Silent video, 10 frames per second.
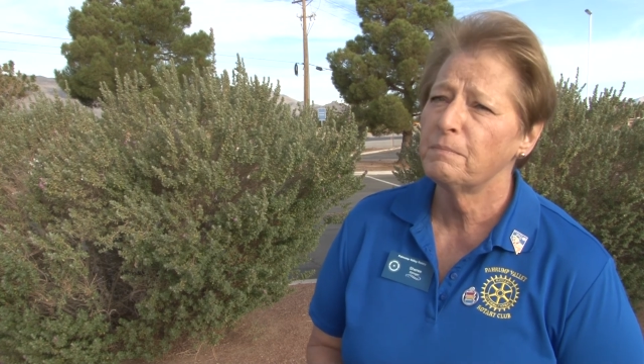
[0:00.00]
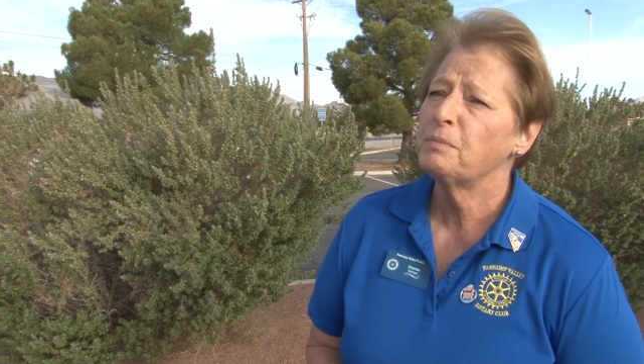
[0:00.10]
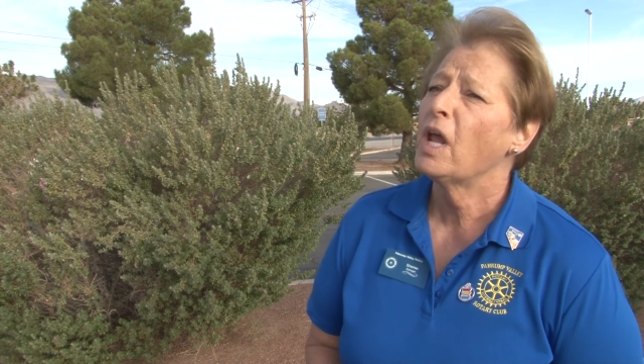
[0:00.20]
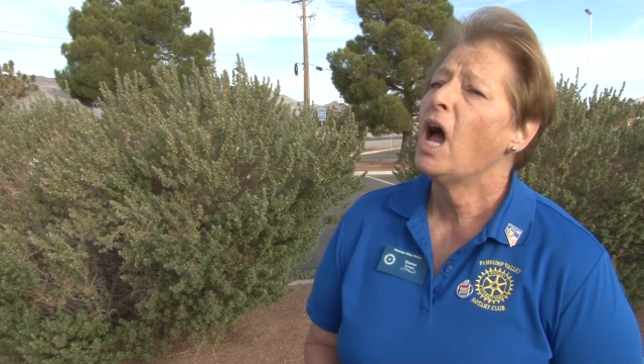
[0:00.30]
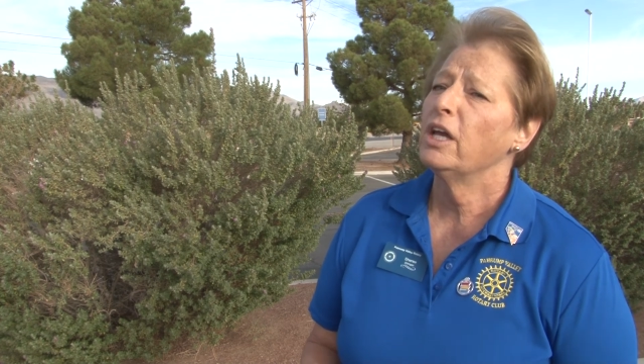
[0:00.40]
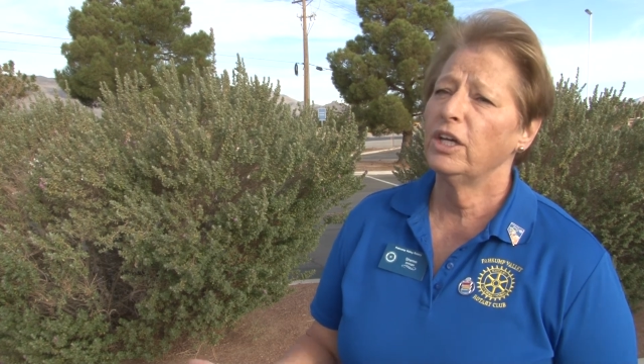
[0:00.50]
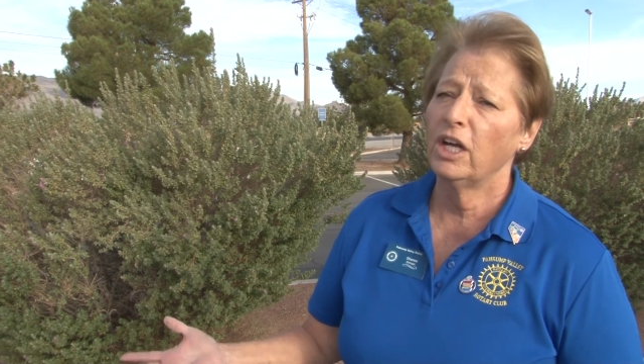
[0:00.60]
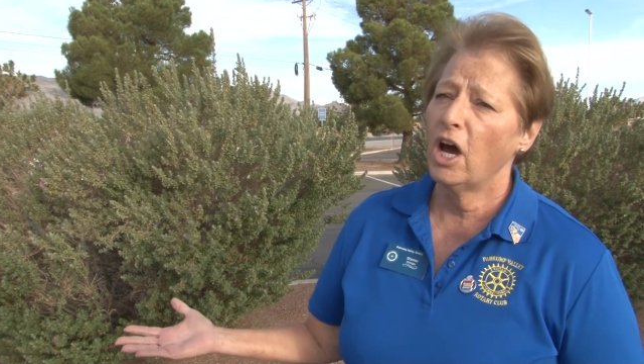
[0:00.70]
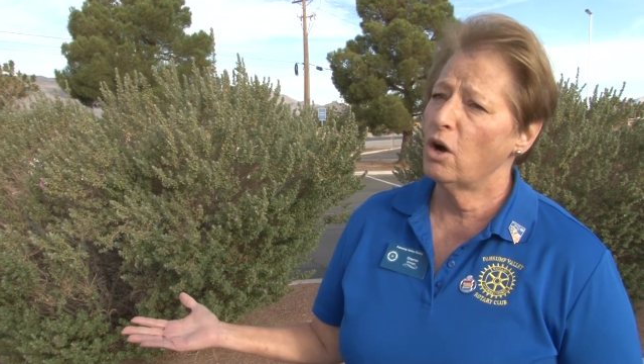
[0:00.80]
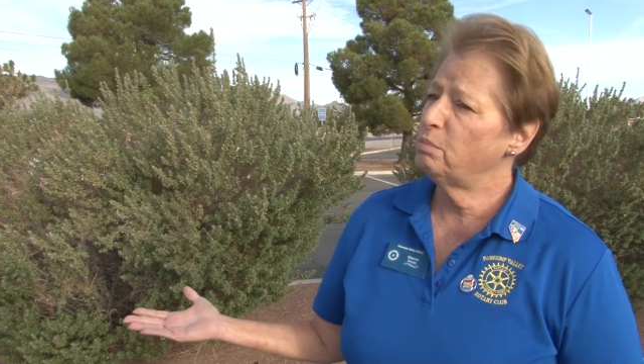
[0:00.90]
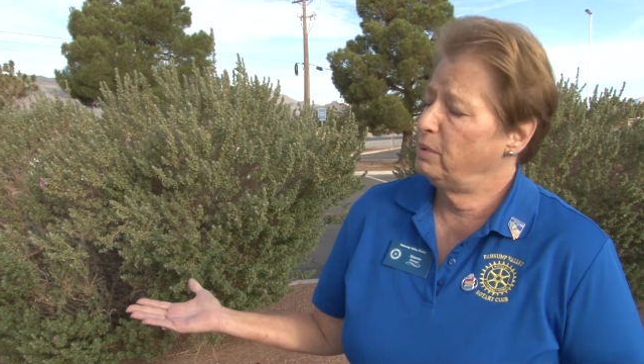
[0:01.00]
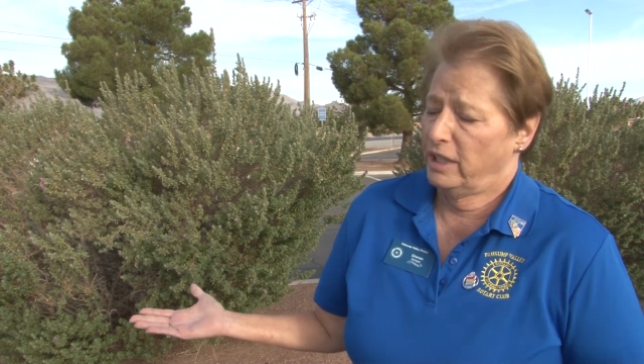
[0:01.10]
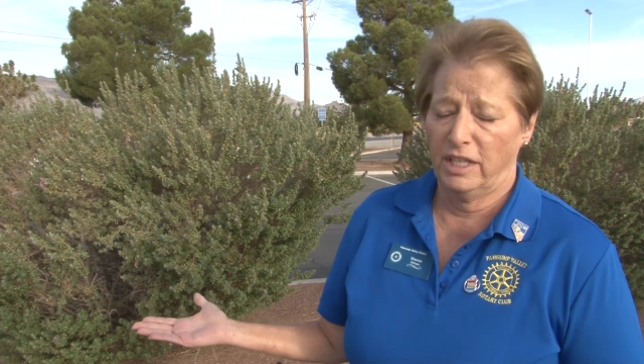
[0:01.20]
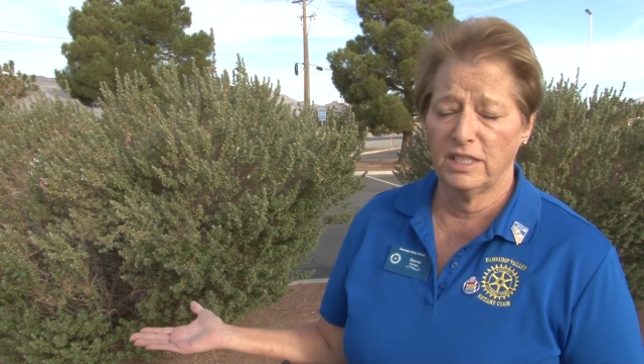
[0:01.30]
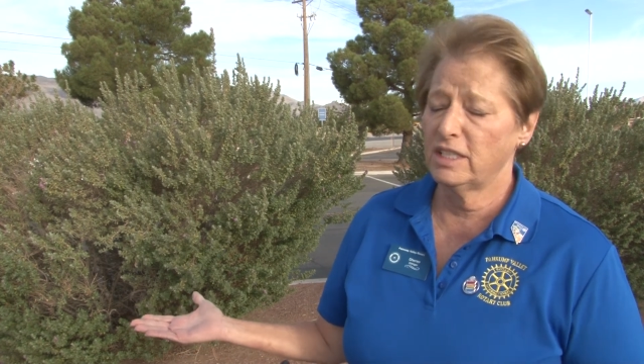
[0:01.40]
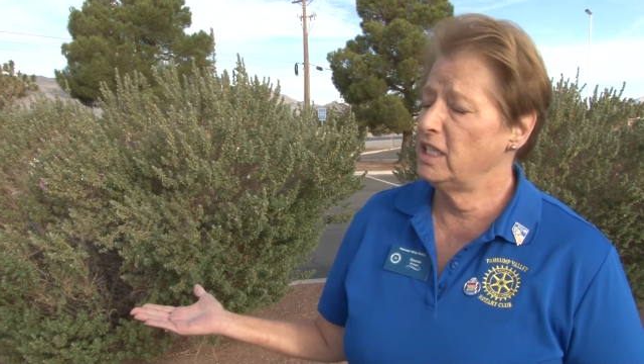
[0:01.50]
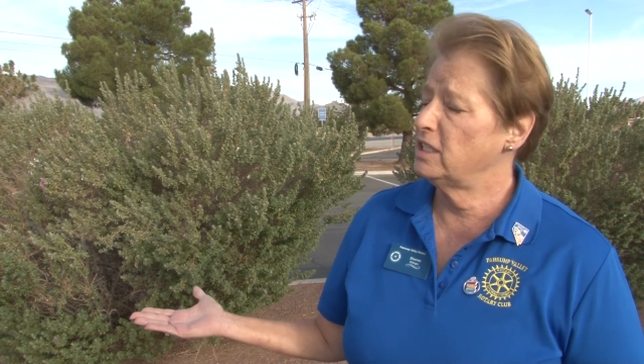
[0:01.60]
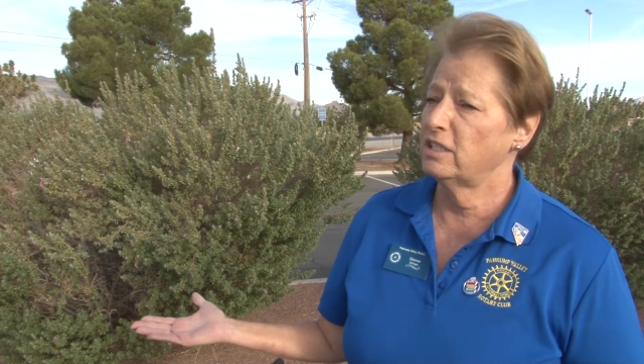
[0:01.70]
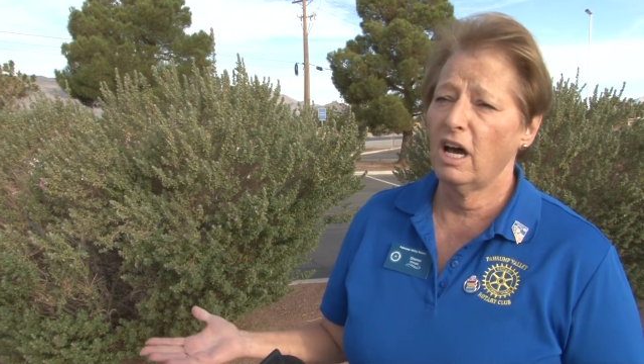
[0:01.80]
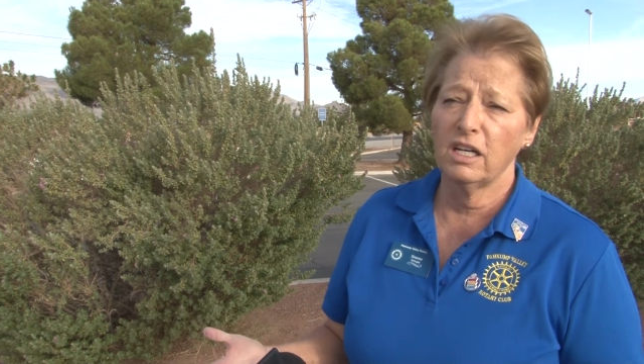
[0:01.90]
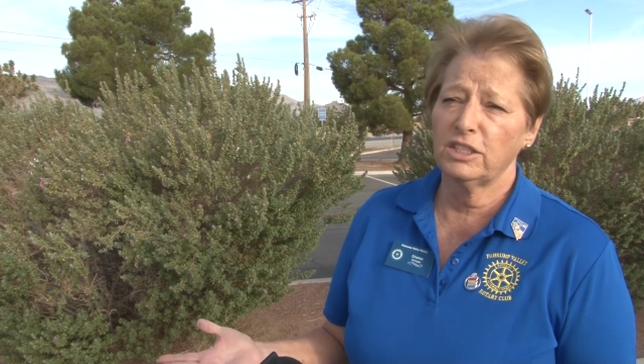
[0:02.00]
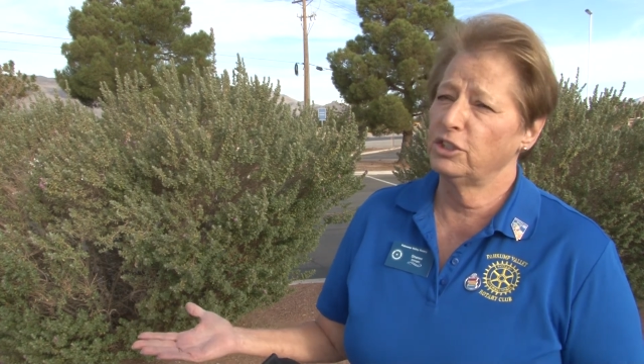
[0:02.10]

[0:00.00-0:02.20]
Oh. You know, kids need socks,